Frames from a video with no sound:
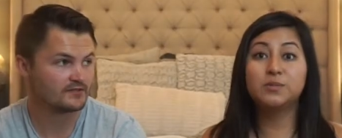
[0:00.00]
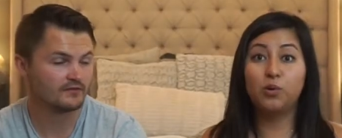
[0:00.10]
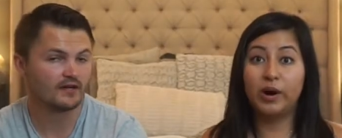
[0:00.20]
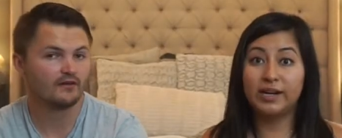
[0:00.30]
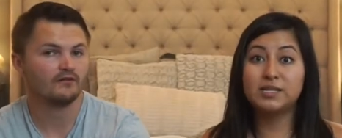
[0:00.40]
Speaker 1: is
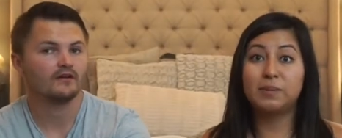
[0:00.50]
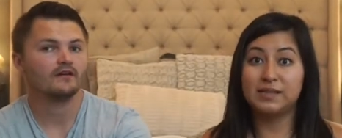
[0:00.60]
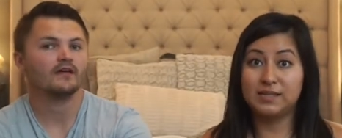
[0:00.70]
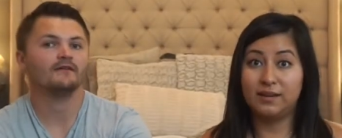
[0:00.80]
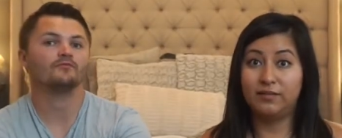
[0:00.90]
more route,
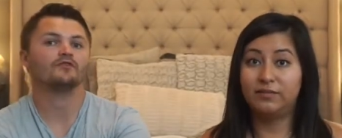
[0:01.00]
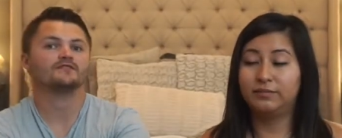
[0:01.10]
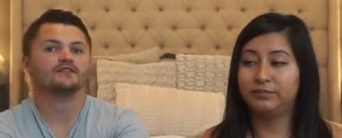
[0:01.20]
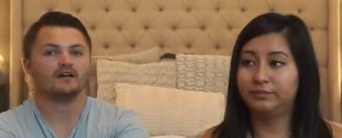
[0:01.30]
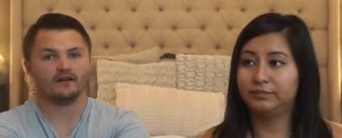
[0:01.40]
expensive. And more
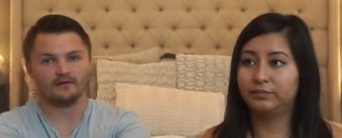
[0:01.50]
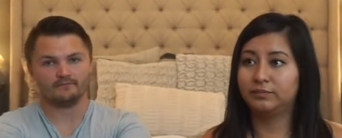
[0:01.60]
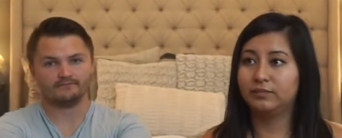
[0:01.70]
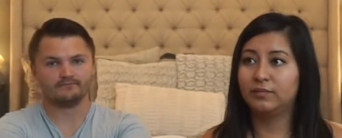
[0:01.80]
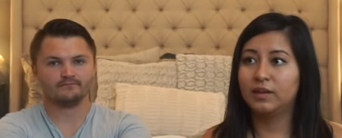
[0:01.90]
time.
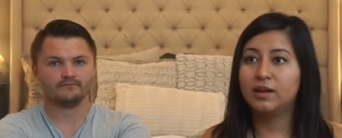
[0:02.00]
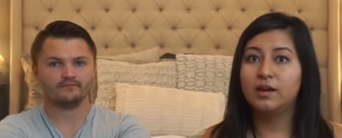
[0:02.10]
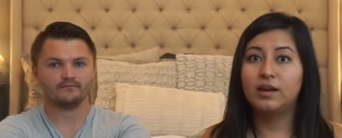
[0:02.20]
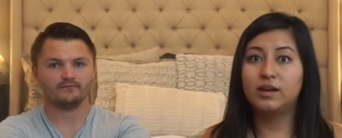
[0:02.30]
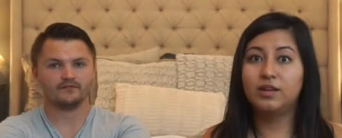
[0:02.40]

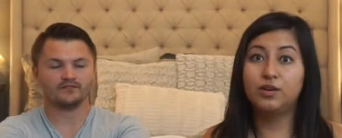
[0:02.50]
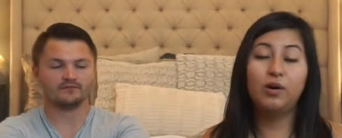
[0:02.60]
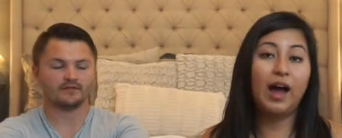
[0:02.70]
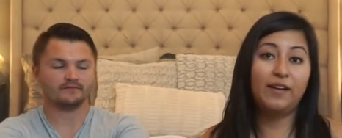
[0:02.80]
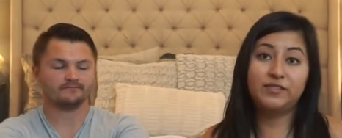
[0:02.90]
Speaker 2: Consuming. You
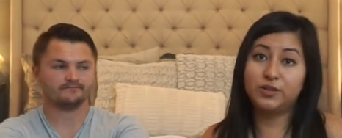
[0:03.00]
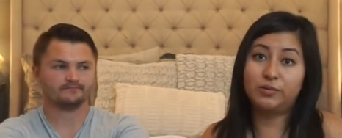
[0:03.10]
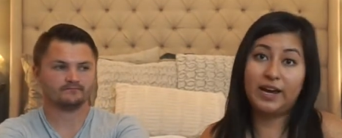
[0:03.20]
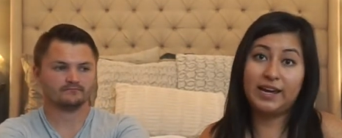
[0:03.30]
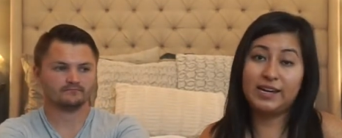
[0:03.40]
have to
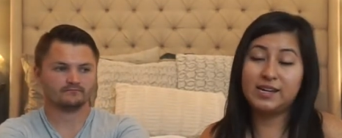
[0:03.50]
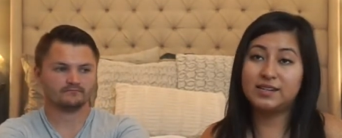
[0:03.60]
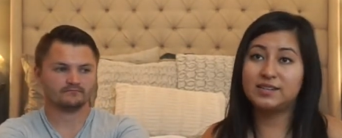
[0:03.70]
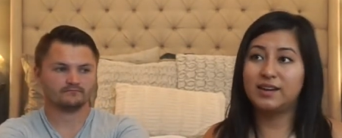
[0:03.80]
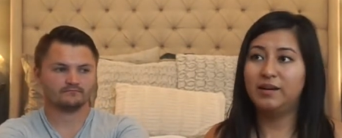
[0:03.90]
wait.
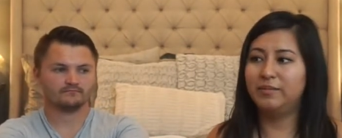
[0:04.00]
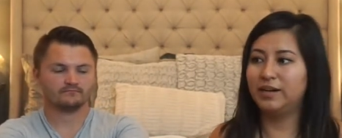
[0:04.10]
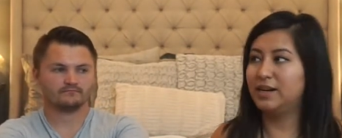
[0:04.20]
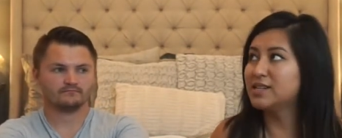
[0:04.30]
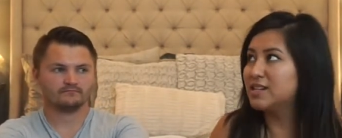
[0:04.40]
I mean,
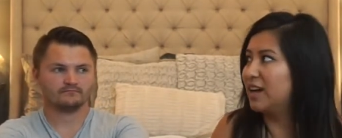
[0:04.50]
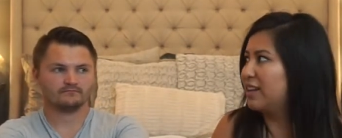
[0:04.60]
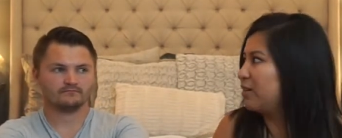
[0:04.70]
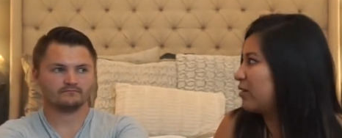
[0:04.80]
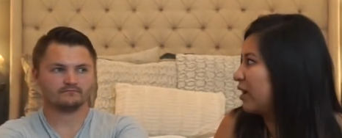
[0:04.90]
and it's not
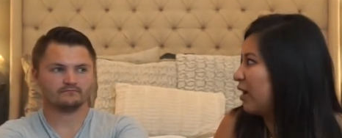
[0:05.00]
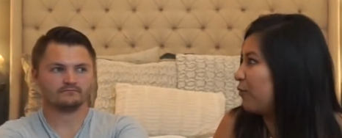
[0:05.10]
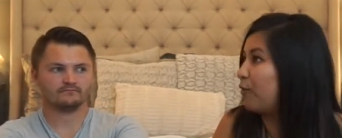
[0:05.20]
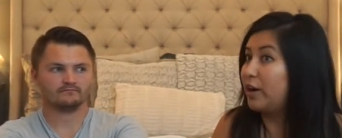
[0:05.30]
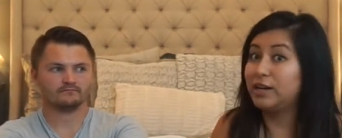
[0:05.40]
like we're not
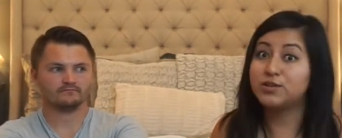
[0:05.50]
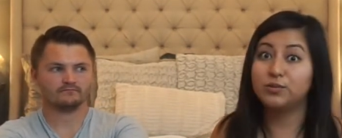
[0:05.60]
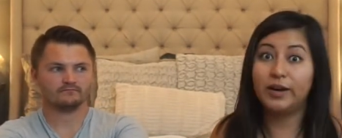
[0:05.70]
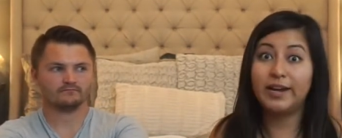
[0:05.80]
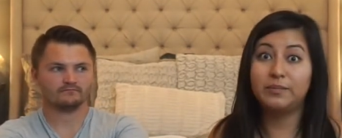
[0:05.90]
wanting to
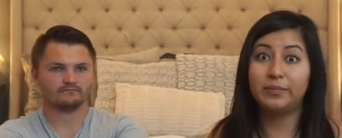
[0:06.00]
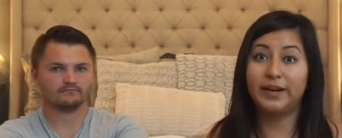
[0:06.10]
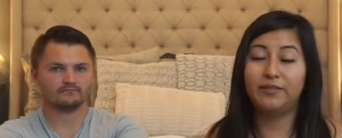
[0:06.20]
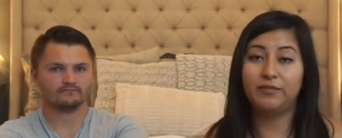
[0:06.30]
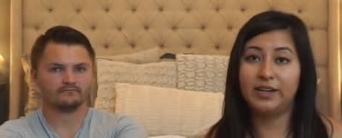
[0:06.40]
wait, but
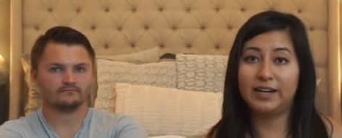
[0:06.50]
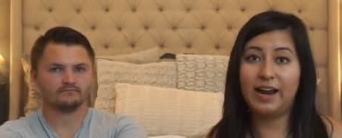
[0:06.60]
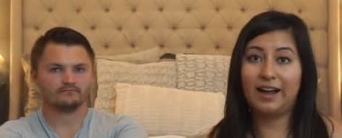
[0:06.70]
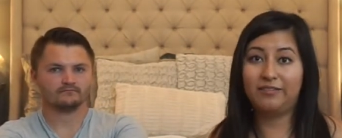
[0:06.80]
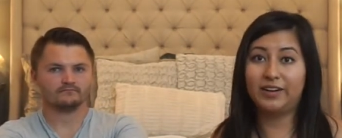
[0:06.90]
if we can
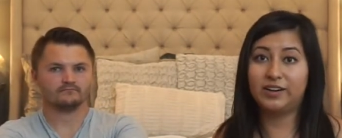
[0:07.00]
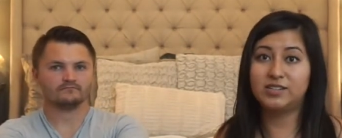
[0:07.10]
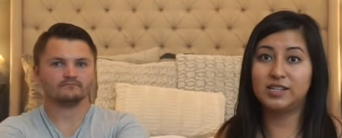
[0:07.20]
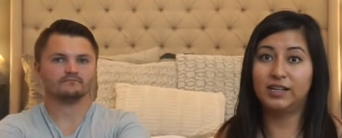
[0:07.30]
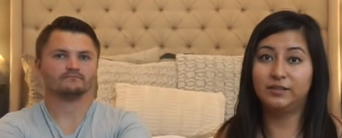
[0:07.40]
have it
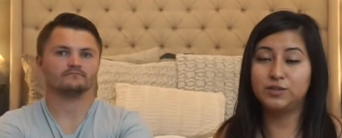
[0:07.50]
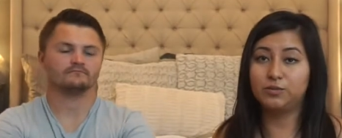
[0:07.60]
ourselves,